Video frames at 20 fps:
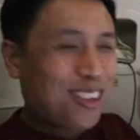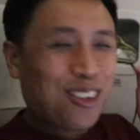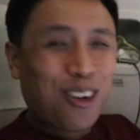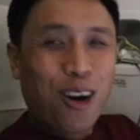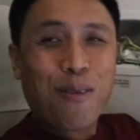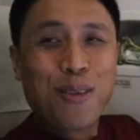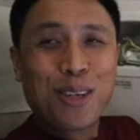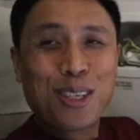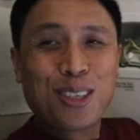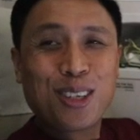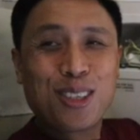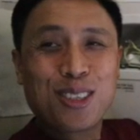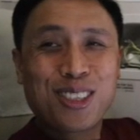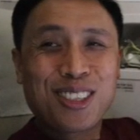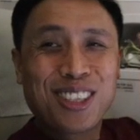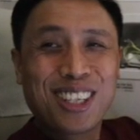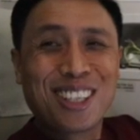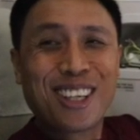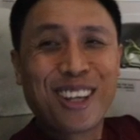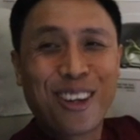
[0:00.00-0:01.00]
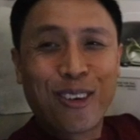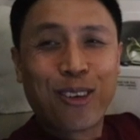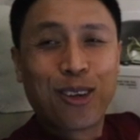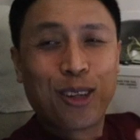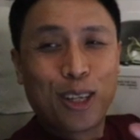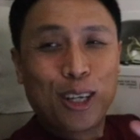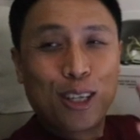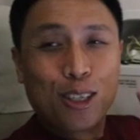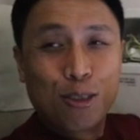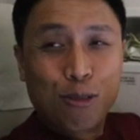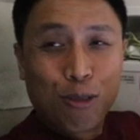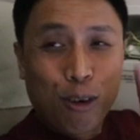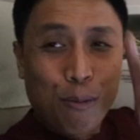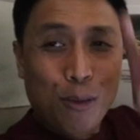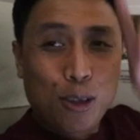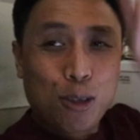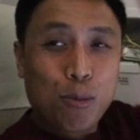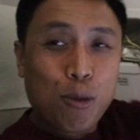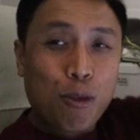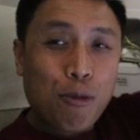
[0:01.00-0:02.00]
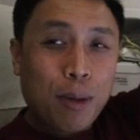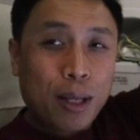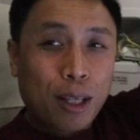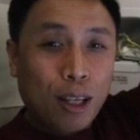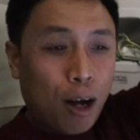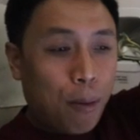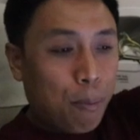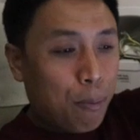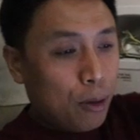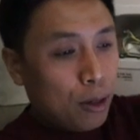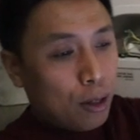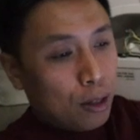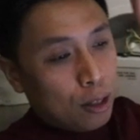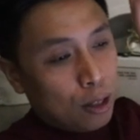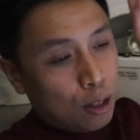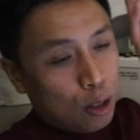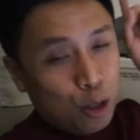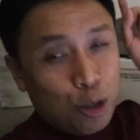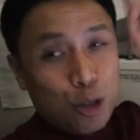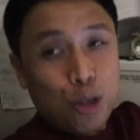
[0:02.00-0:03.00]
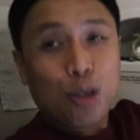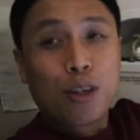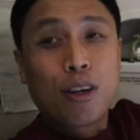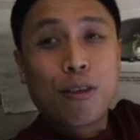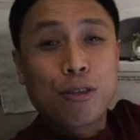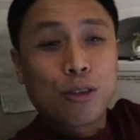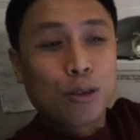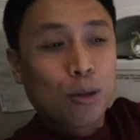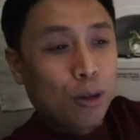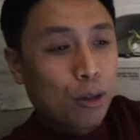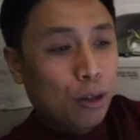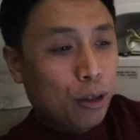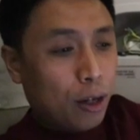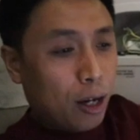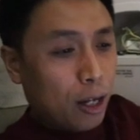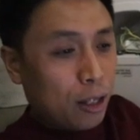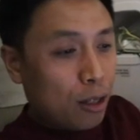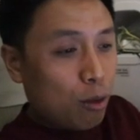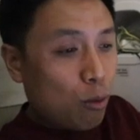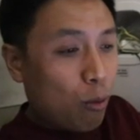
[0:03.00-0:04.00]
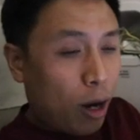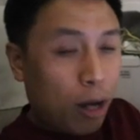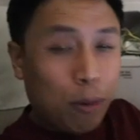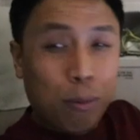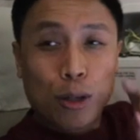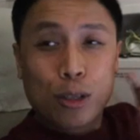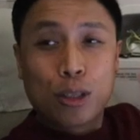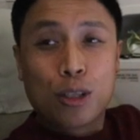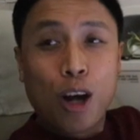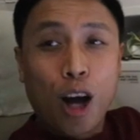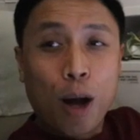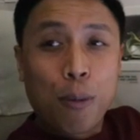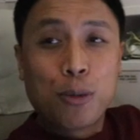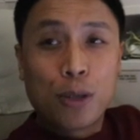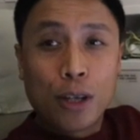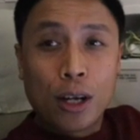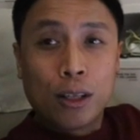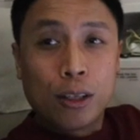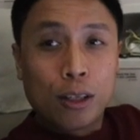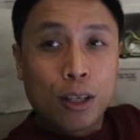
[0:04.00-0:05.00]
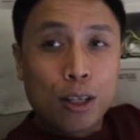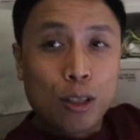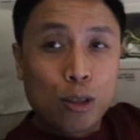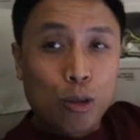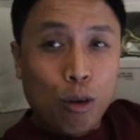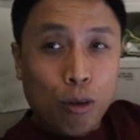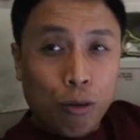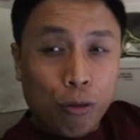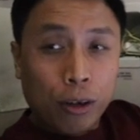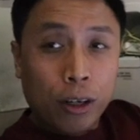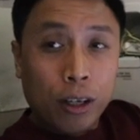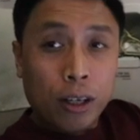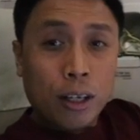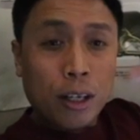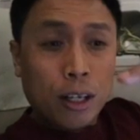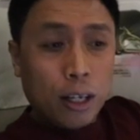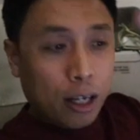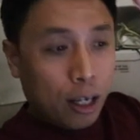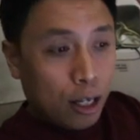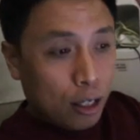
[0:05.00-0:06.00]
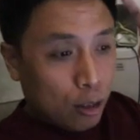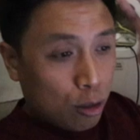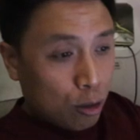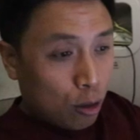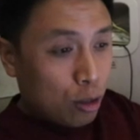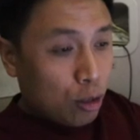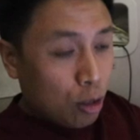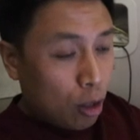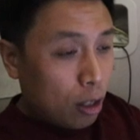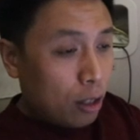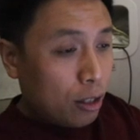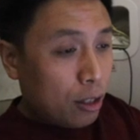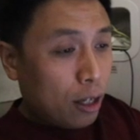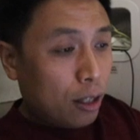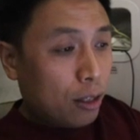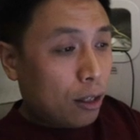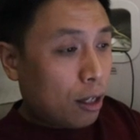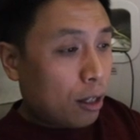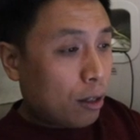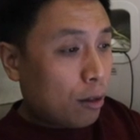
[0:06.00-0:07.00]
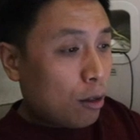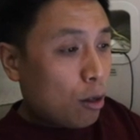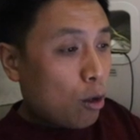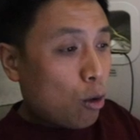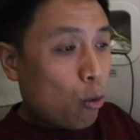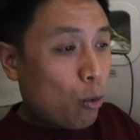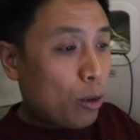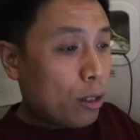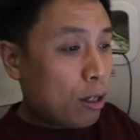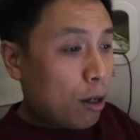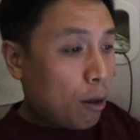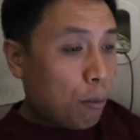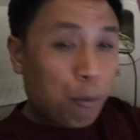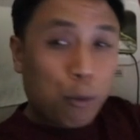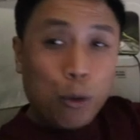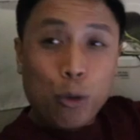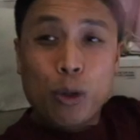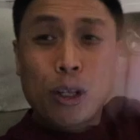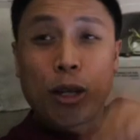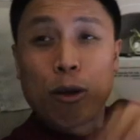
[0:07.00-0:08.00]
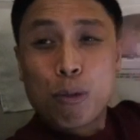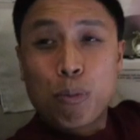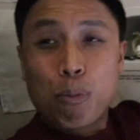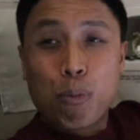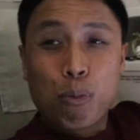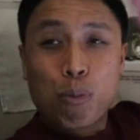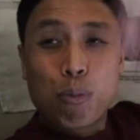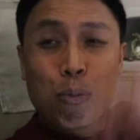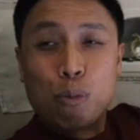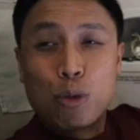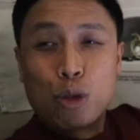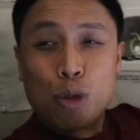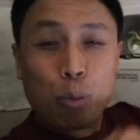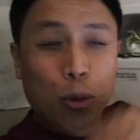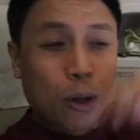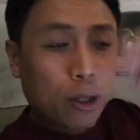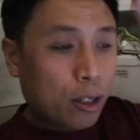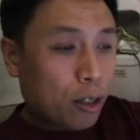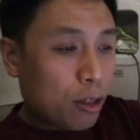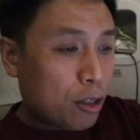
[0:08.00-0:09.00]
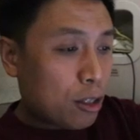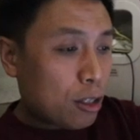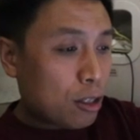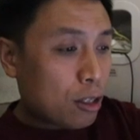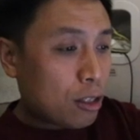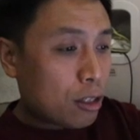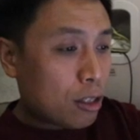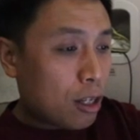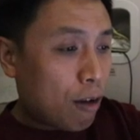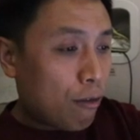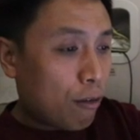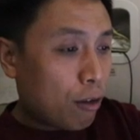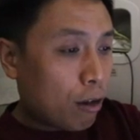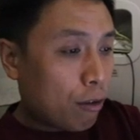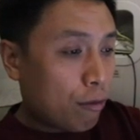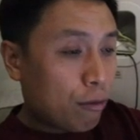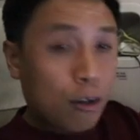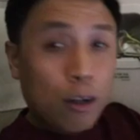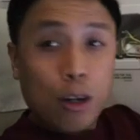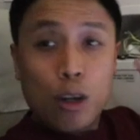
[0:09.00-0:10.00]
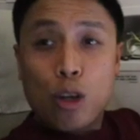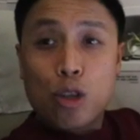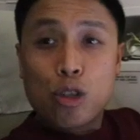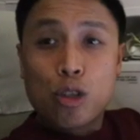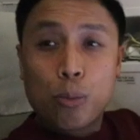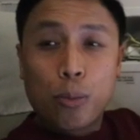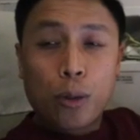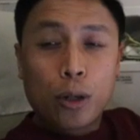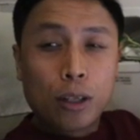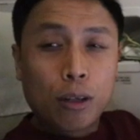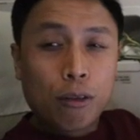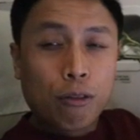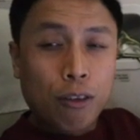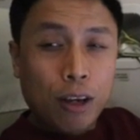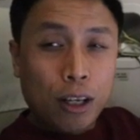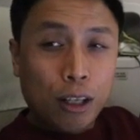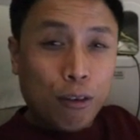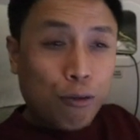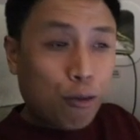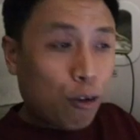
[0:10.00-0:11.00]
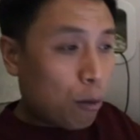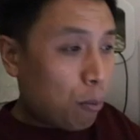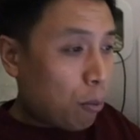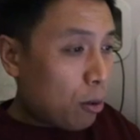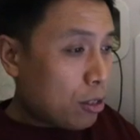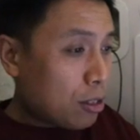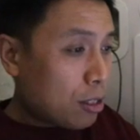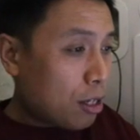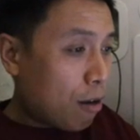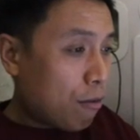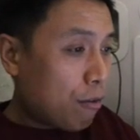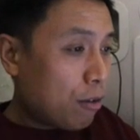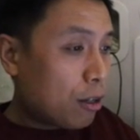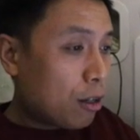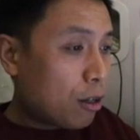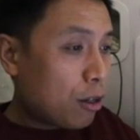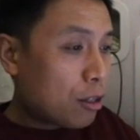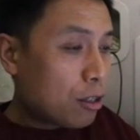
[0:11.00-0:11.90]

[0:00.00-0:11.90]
Robinson's retail holdings from its movement up. You should have sold already. Why? Because the uptrend is over. It's consolidating with a support and resistance level of support of 84.7 and a